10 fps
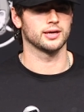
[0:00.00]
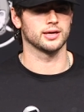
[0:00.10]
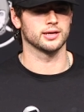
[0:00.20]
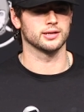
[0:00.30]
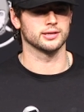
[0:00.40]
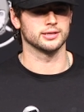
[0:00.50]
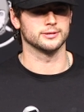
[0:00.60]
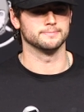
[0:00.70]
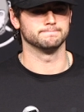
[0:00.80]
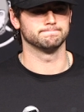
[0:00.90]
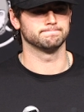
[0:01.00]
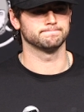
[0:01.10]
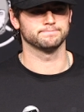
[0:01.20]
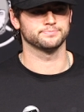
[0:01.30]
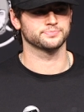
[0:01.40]
And
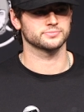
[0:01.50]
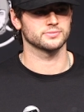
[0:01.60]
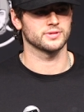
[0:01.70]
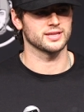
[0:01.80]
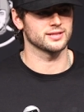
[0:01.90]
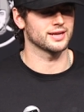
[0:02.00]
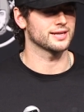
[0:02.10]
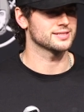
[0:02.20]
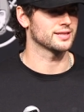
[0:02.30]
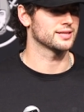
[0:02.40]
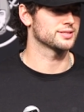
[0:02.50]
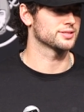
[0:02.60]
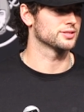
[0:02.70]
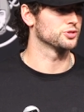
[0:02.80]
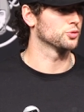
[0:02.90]
that, like I said, that's
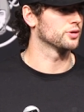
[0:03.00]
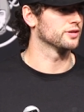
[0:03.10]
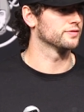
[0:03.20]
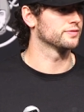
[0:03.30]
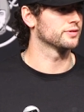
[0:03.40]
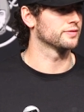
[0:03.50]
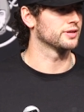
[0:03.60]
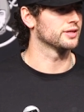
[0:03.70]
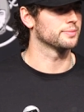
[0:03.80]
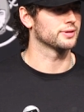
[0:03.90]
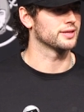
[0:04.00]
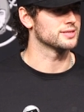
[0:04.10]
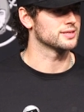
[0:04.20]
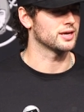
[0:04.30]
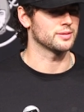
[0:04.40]
just the joy of getting to play
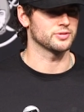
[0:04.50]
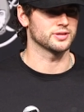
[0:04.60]
this game.